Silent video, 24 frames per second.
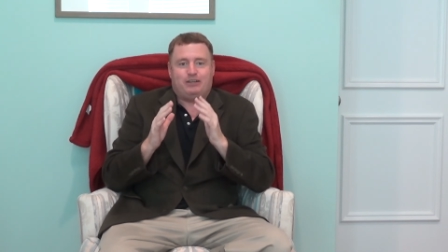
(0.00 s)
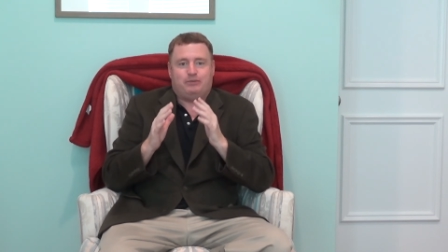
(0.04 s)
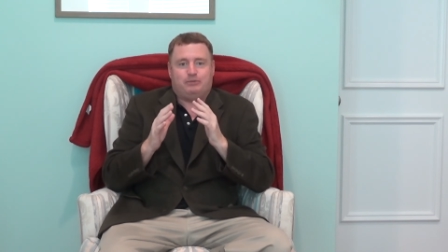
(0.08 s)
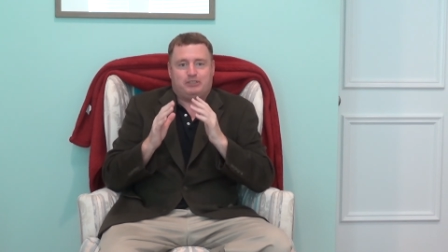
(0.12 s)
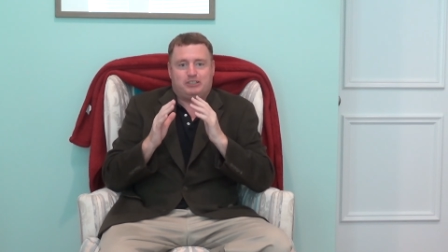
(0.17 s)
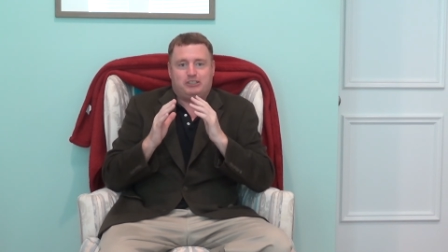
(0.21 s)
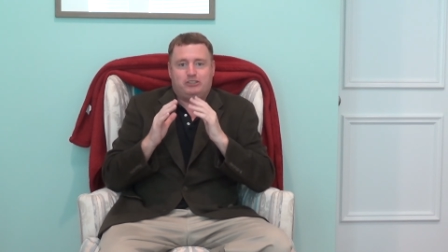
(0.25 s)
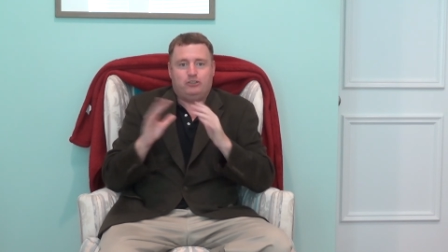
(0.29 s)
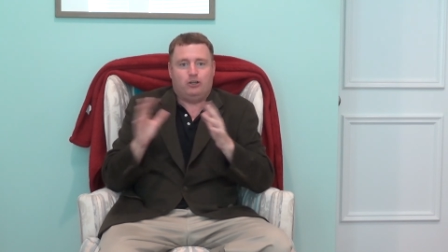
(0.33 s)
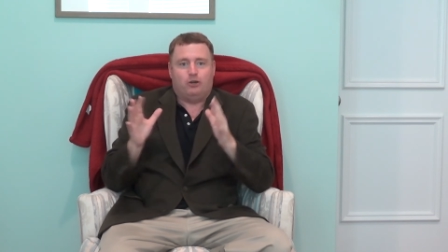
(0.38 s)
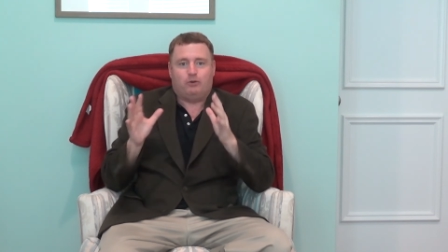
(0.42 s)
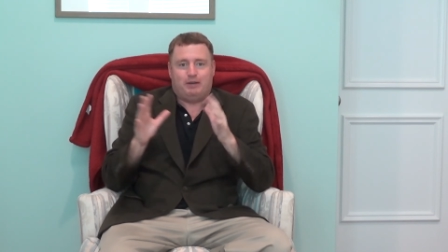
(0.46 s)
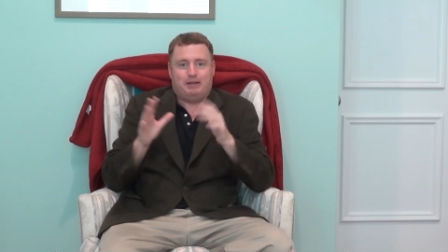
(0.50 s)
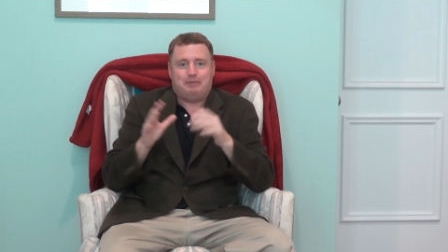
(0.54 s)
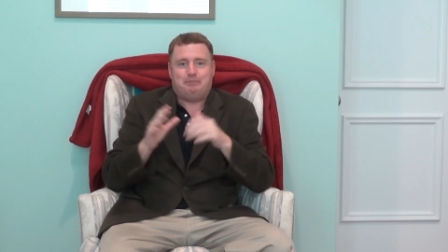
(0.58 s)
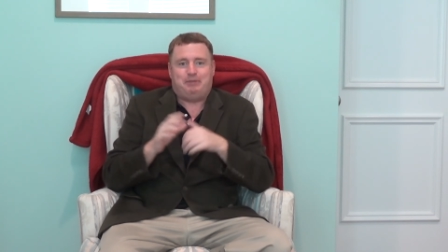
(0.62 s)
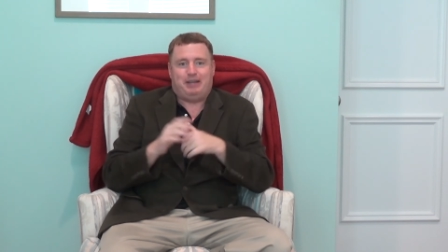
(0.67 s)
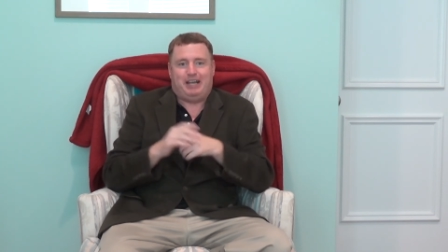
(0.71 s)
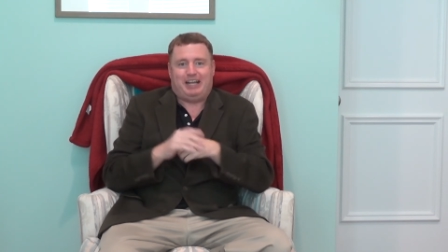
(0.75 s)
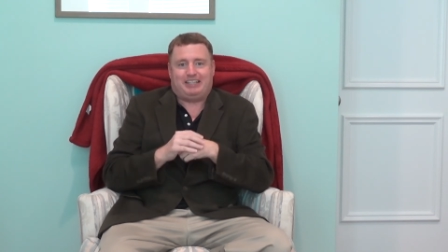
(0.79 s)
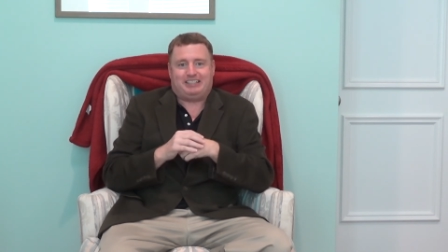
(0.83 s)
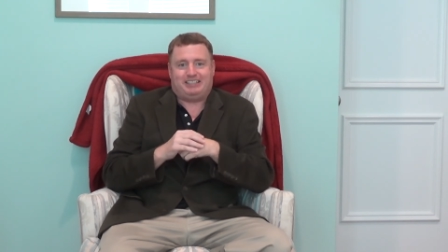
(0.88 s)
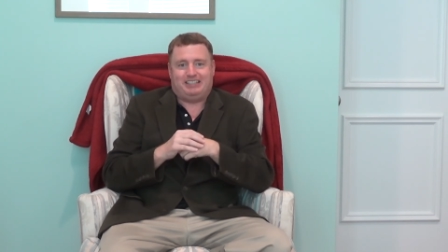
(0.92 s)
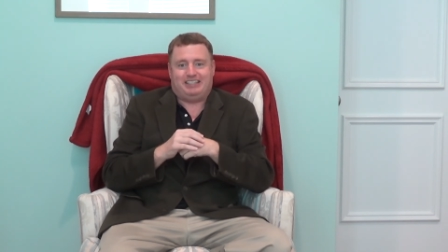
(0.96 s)
almost no
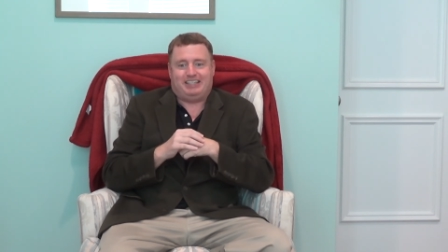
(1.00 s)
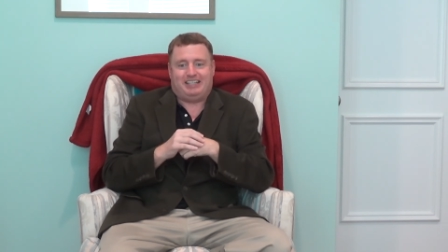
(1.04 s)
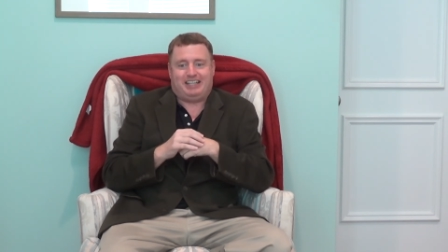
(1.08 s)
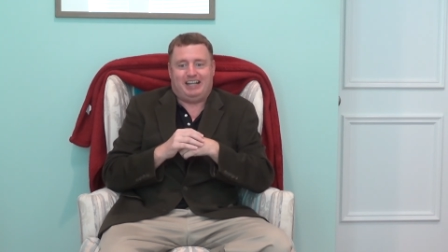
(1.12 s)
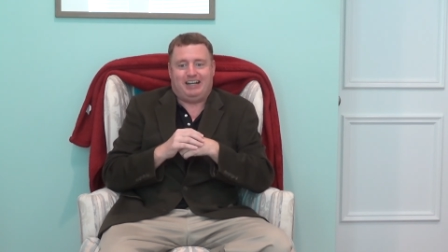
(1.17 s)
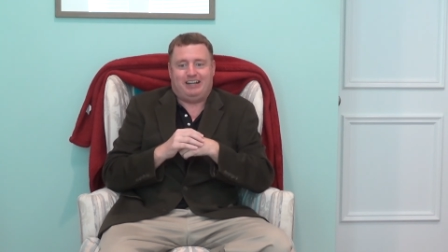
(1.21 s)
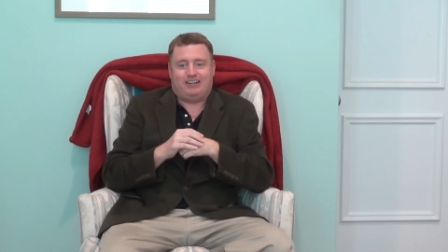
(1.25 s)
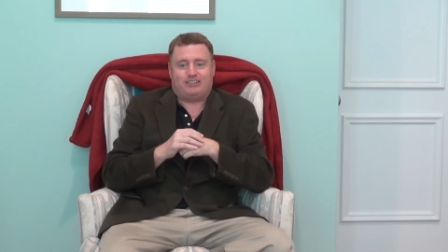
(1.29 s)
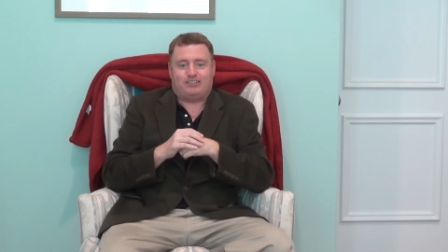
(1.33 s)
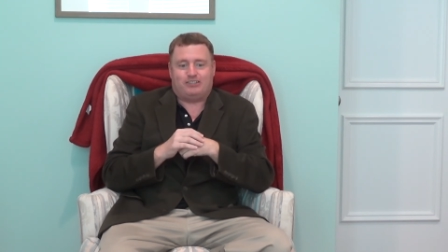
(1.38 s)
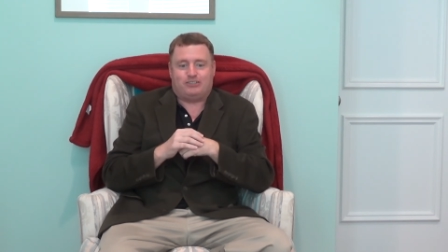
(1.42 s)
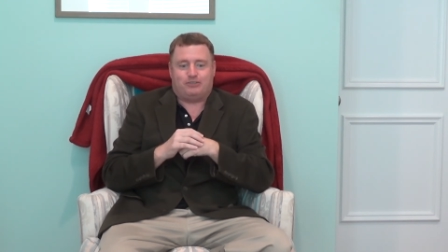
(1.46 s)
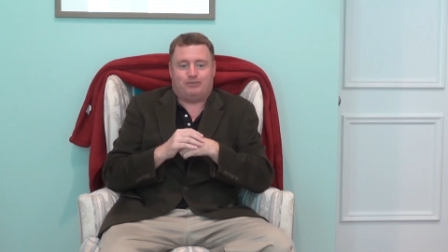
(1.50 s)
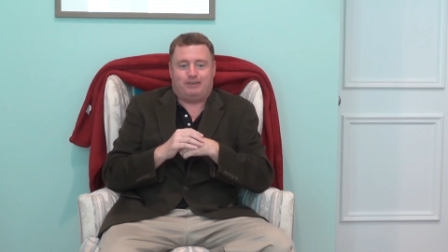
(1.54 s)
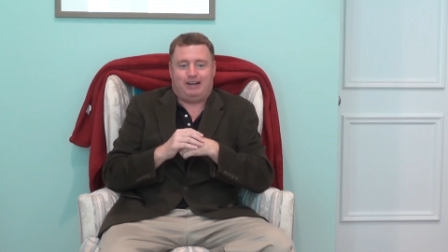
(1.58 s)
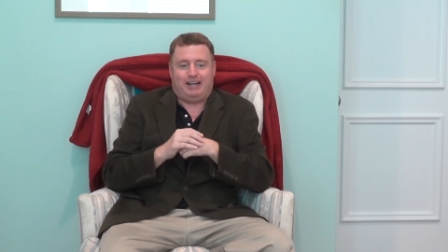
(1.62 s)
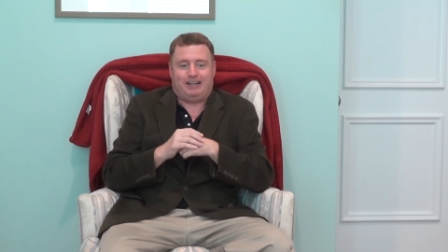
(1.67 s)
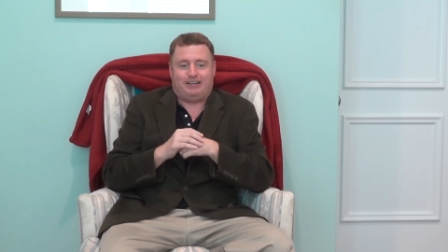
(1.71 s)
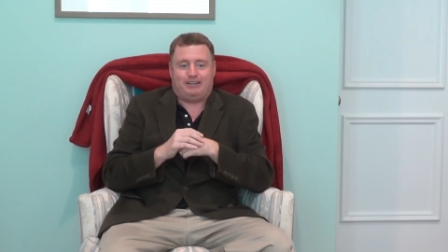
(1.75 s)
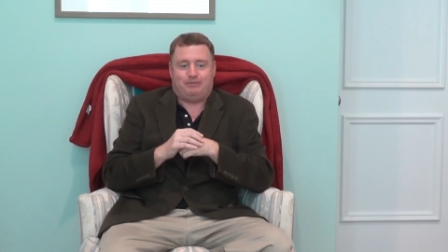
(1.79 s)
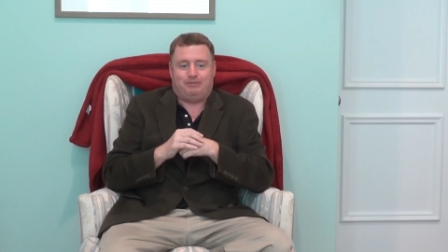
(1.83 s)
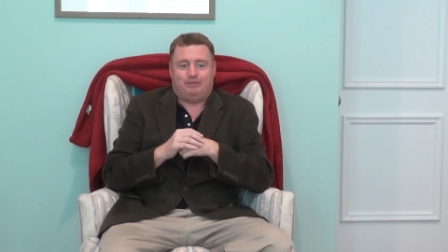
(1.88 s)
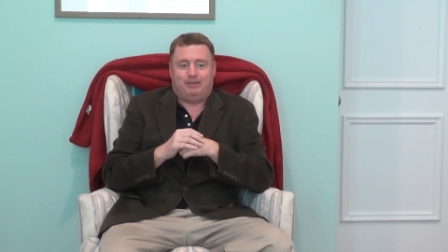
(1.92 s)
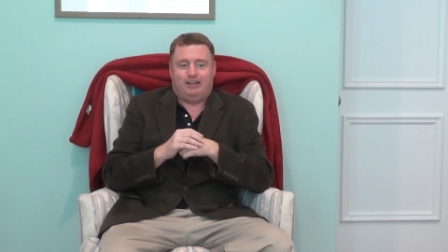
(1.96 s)
impact on the characters
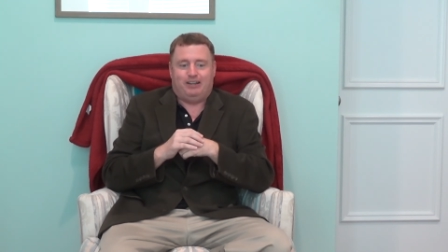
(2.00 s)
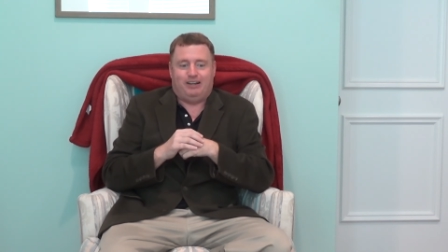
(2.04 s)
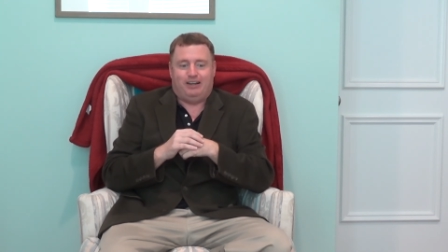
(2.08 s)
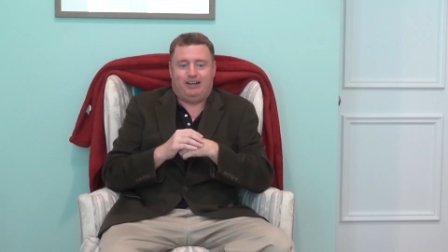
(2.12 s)
around him.